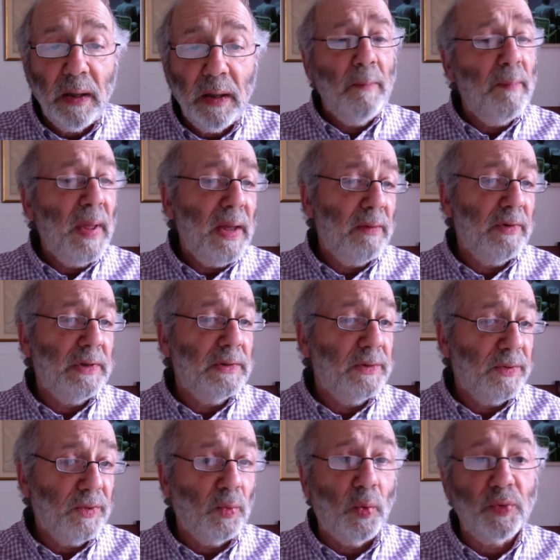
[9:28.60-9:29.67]
Mary had
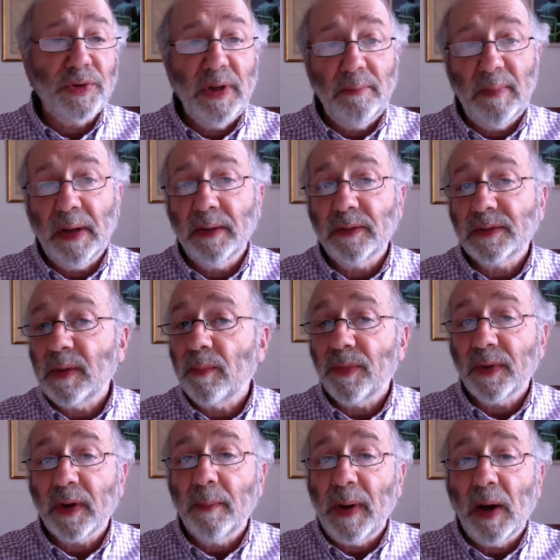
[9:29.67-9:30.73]
thought he meant
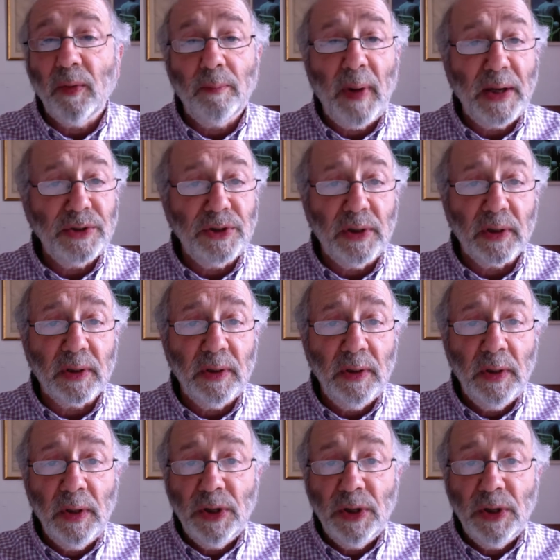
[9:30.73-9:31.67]
something about magic.